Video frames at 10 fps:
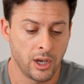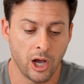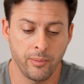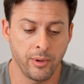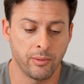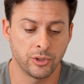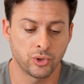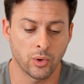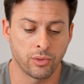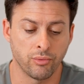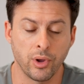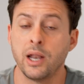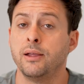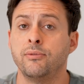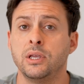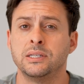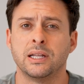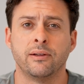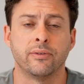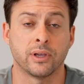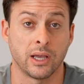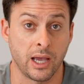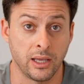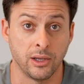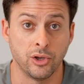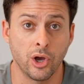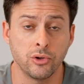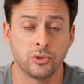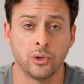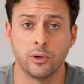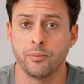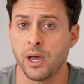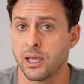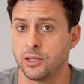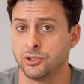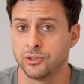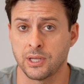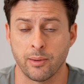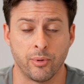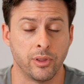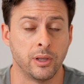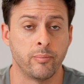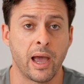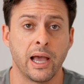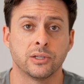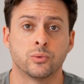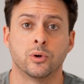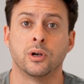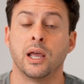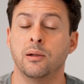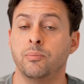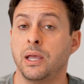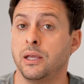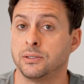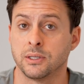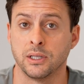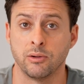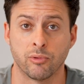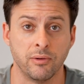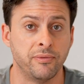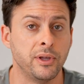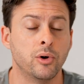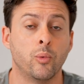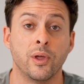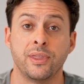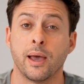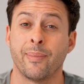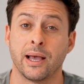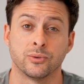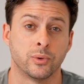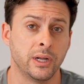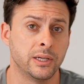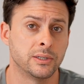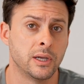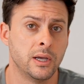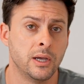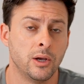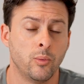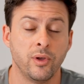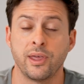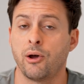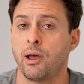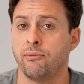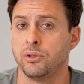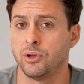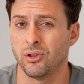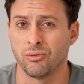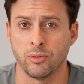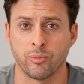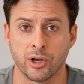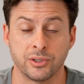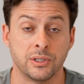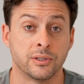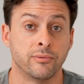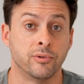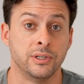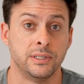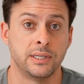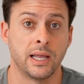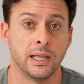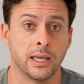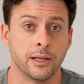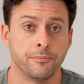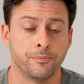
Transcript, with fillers: I'll be able to sort through any of these and if I can go to them, I can just tap on the password and basically reveal what that password is without having to go through the process of resetting it.